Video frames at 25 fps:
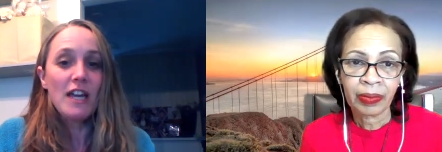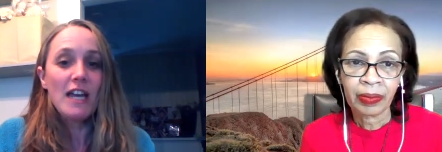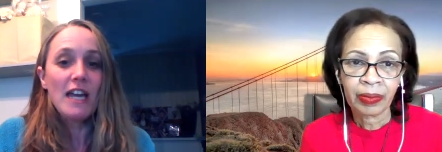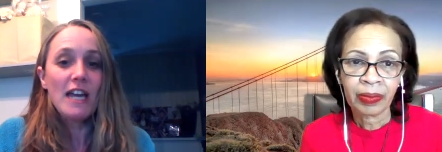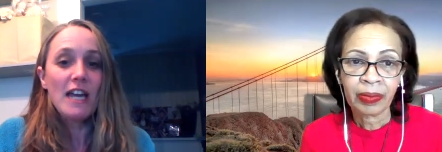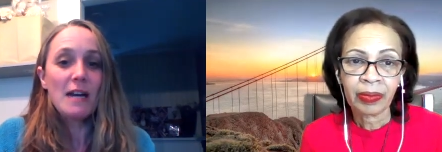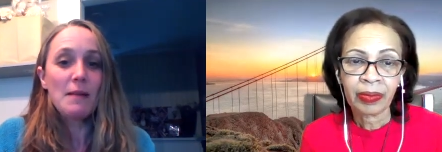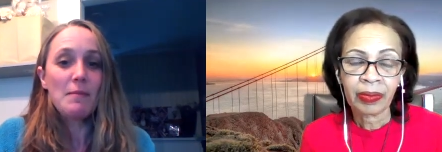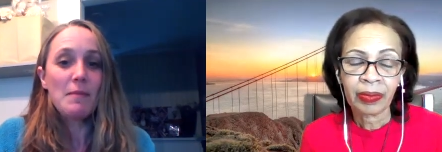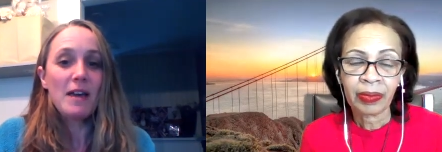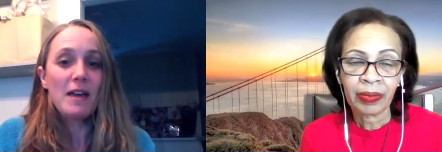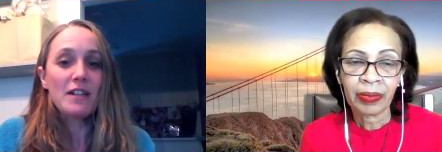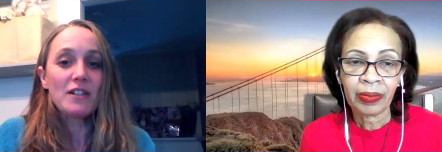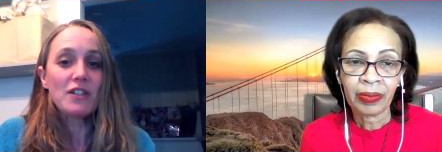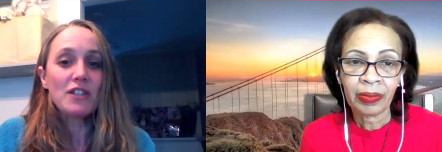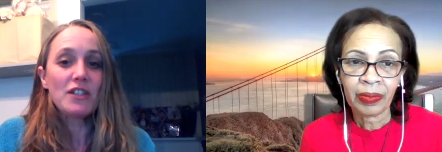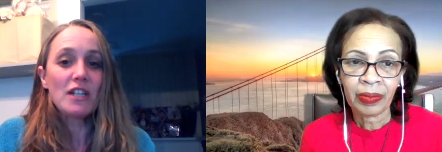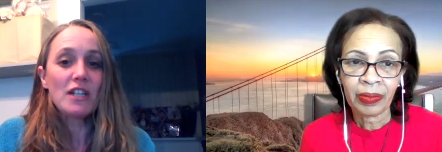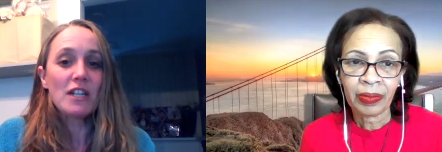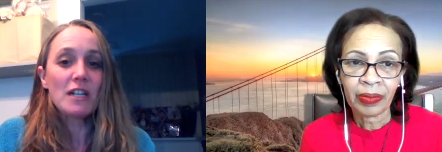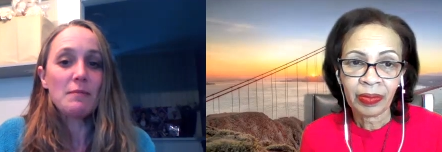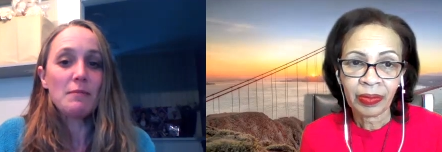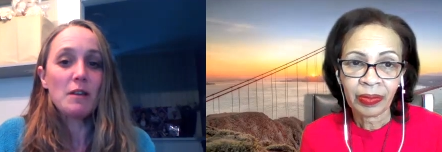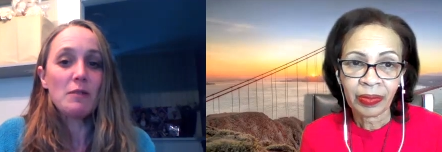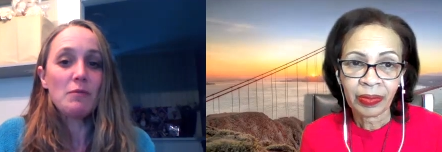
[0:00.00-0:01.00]
Speaker 1: and I'm actually
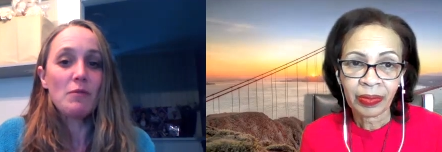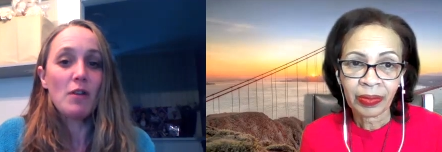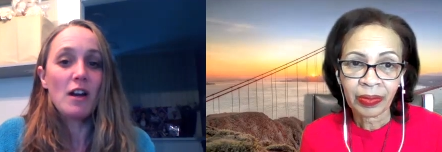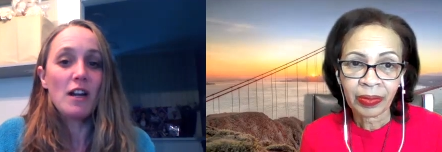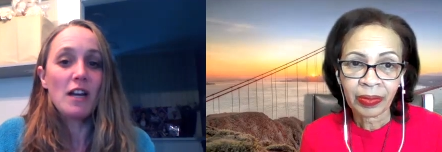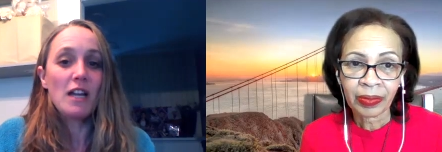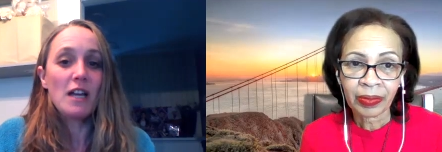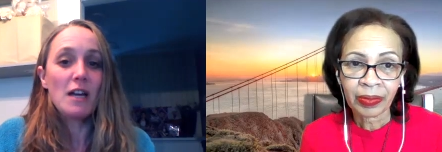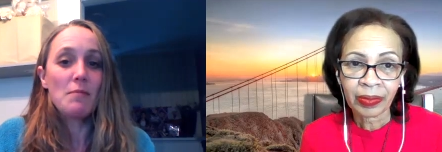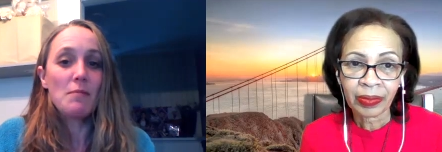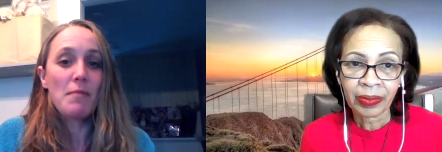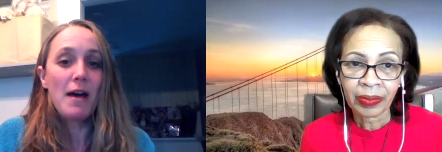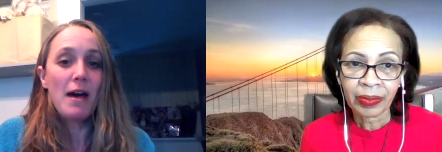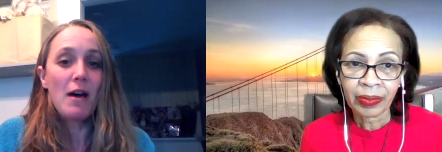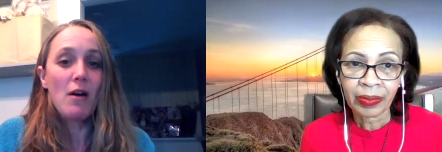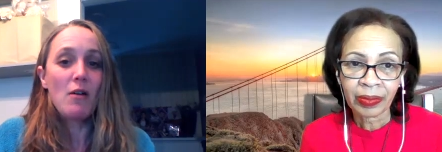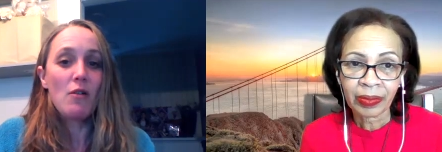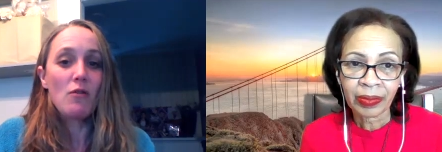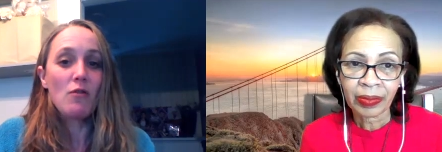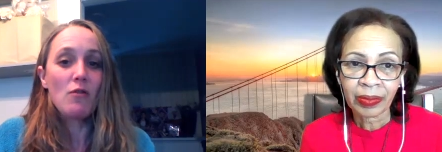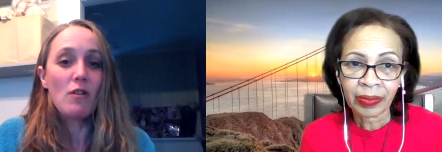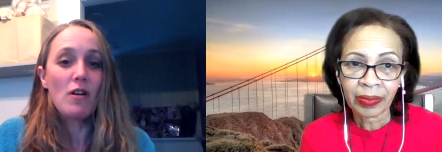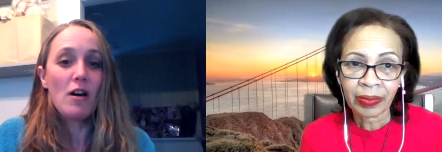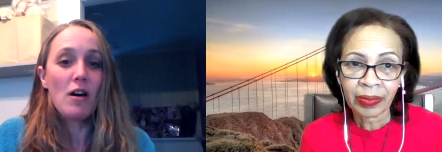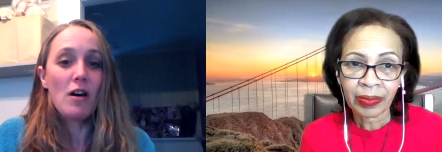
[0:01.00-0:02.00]
going to be writing
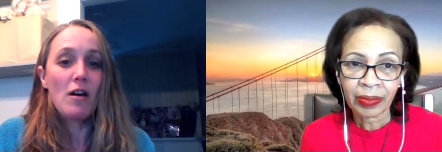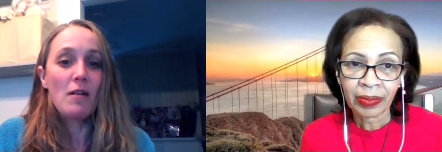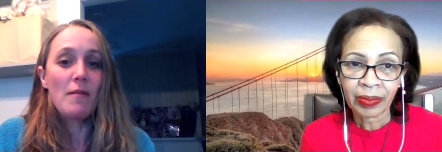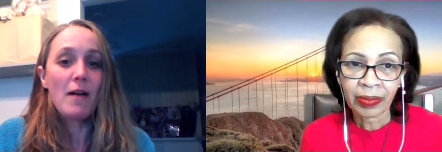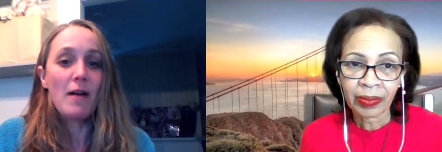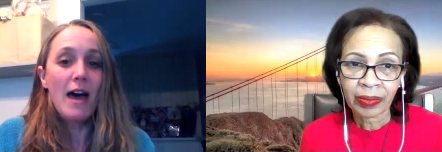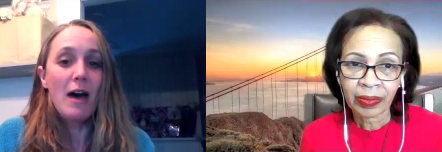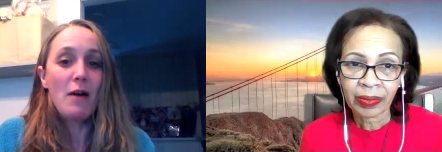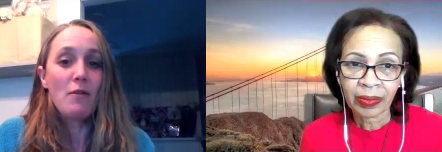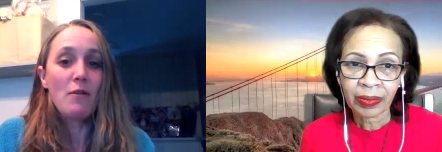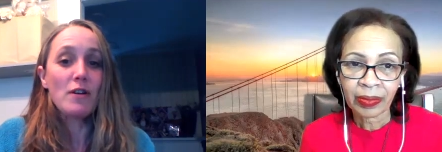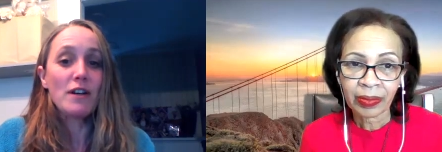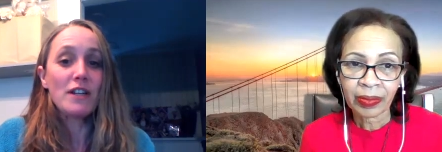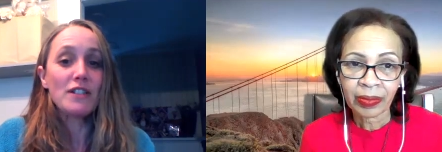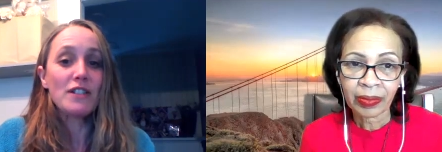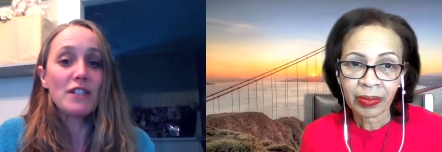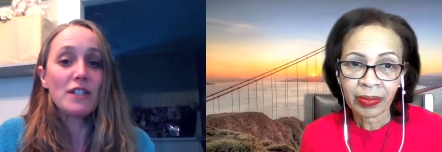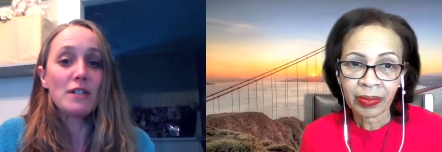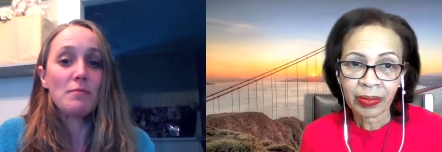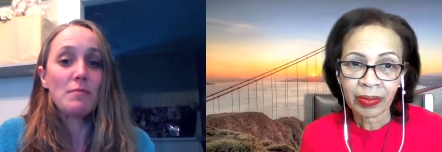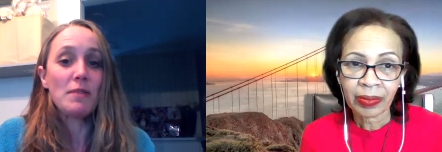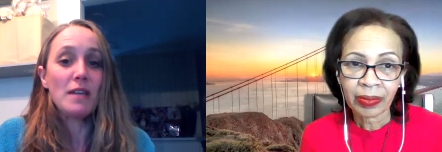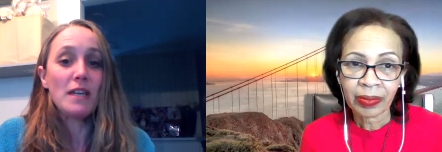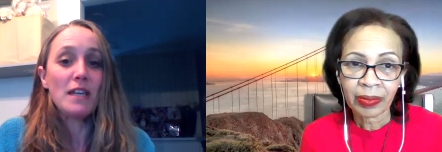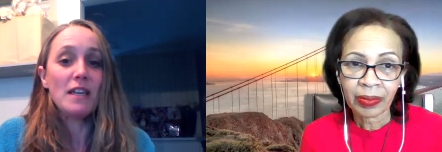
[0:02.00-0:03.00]
about uh, how it is
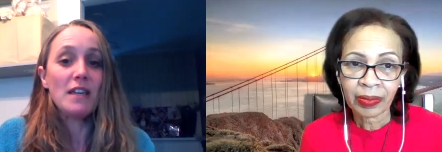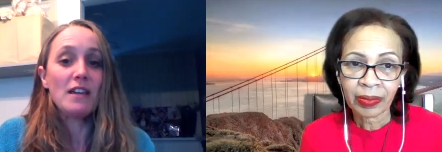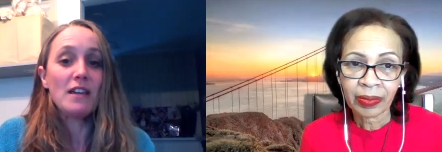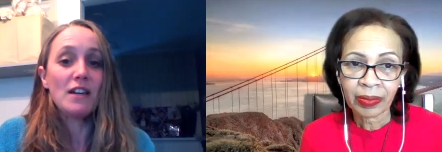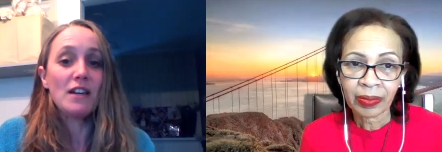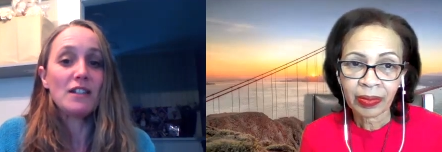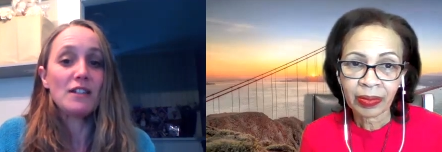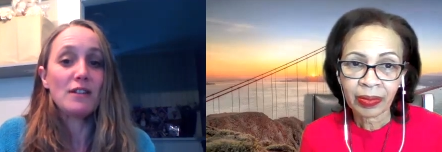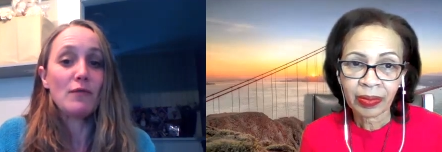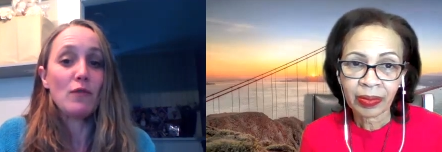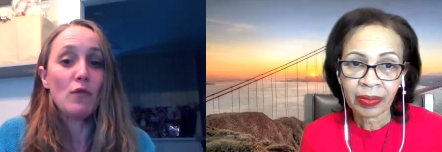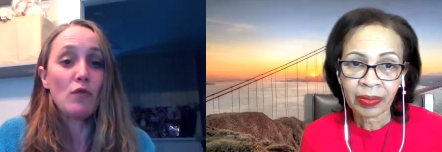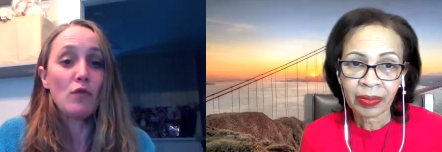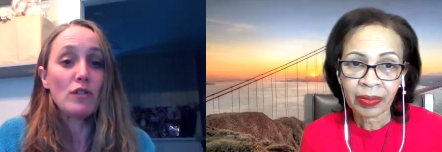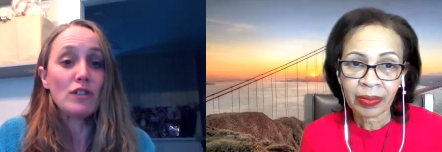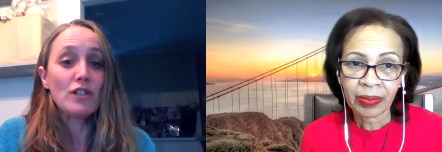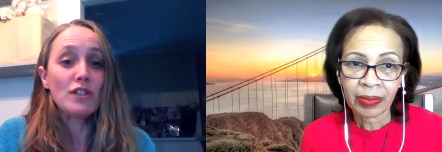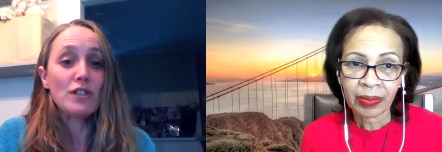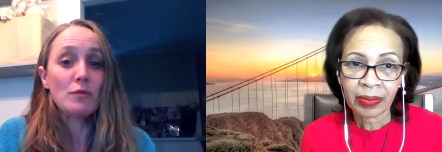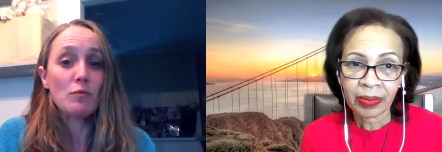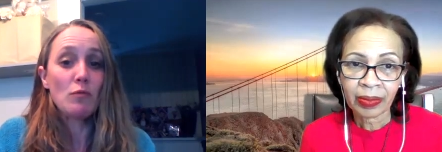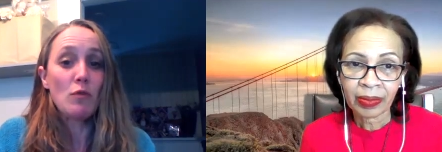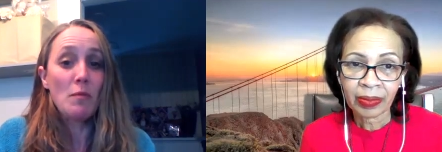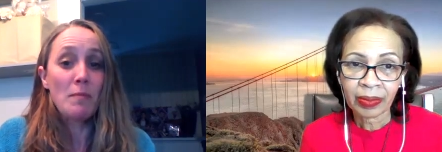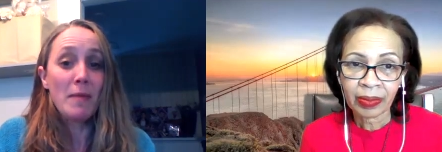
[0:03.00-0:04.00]
to be a
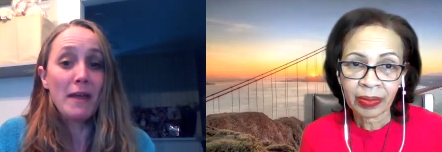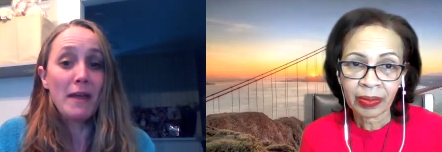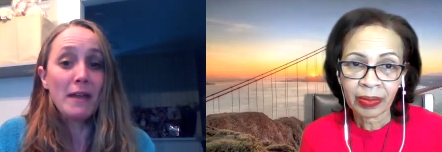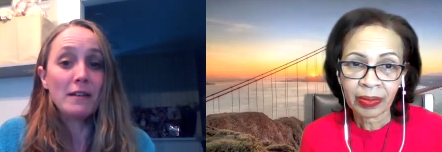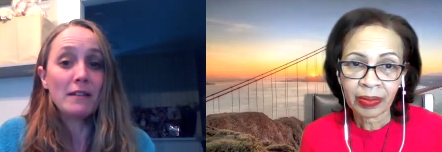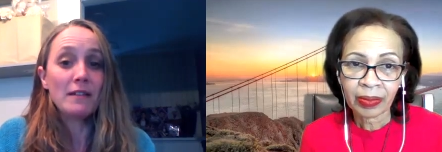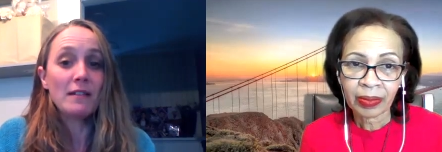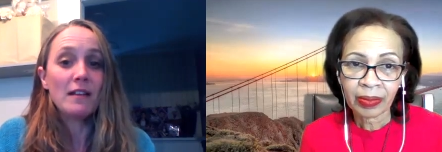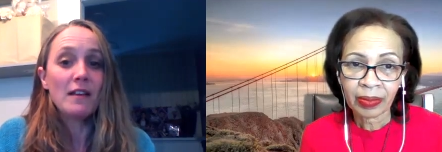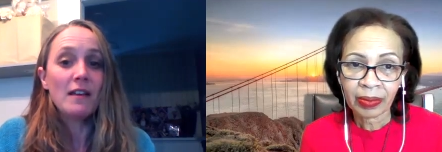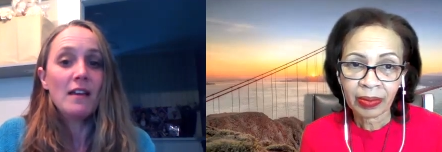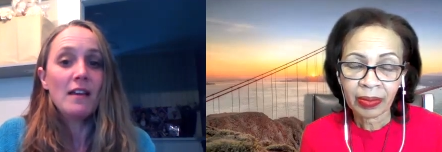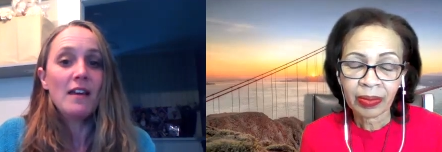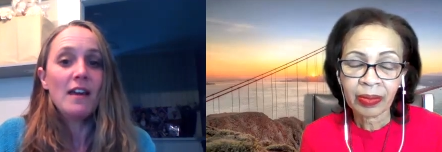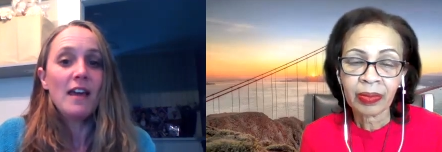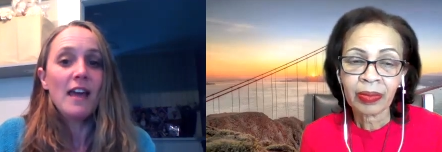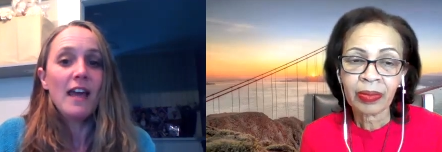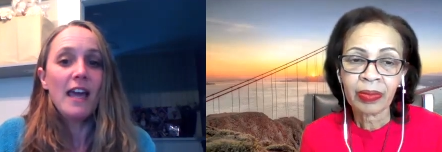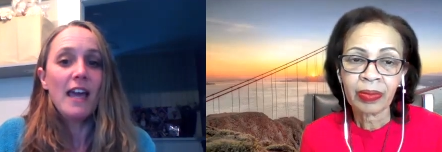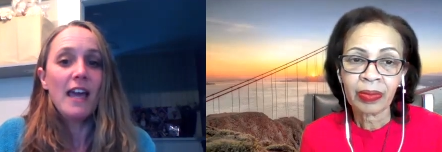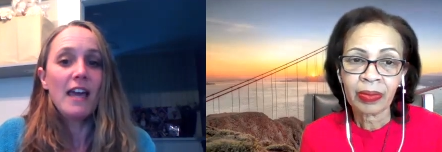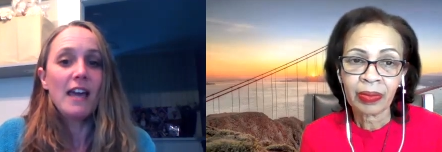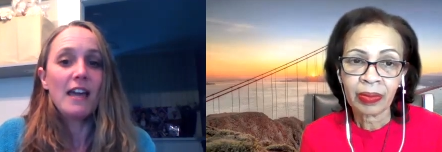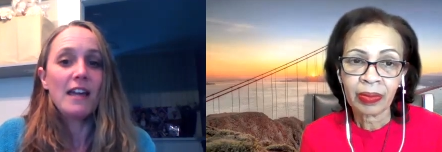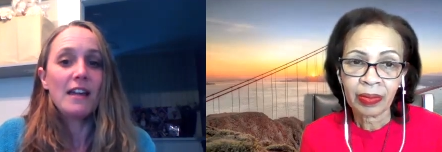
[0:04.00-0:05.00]
divorced woman
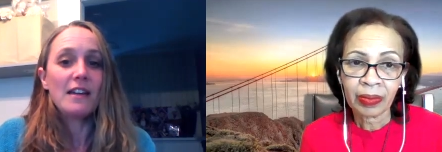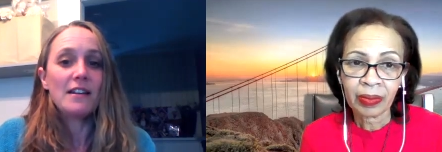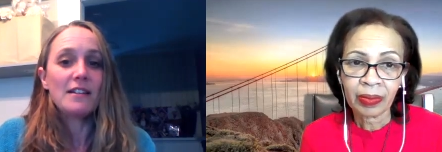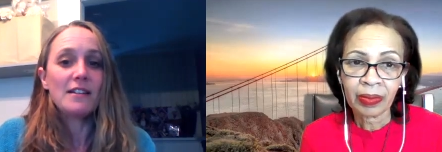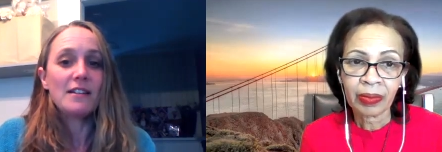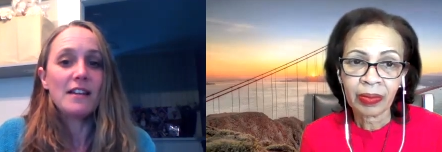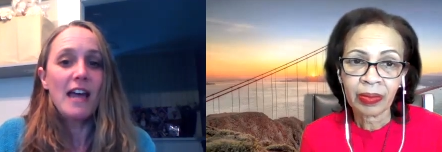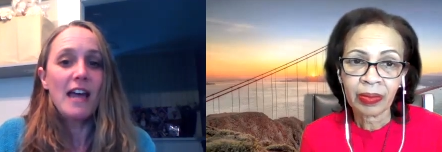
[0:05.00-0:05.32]
and